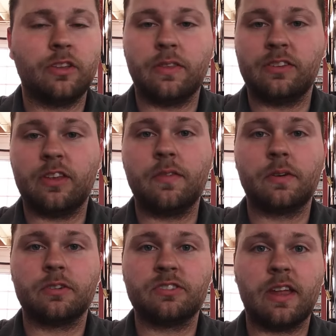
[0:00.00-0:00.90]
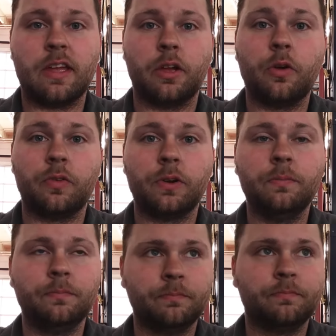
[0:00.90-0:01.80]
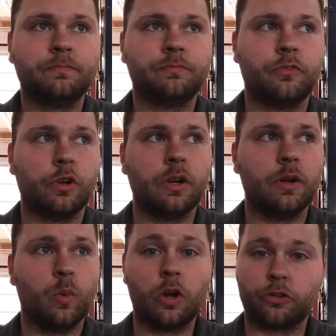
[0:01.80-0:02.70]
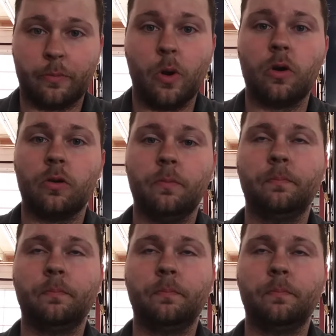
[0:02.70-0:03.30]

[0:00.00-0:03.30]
of the 7 are staying over for work tomorrow.